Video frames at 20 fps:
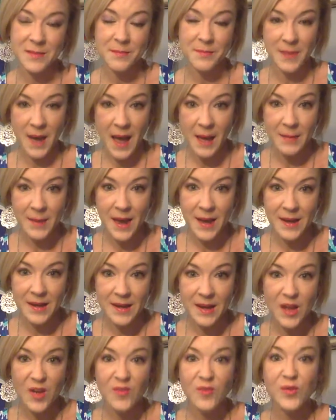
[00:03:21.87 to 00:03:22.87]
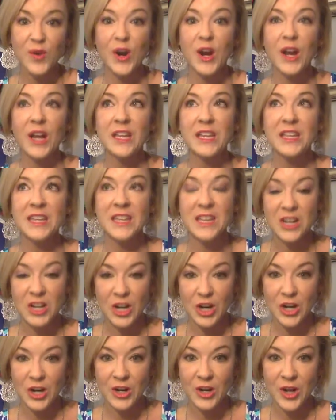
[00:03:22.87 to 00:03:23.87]
buyback for a
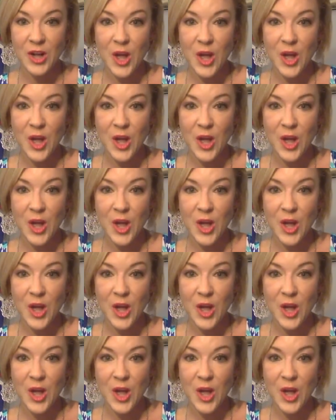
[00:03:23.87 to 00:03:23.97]
year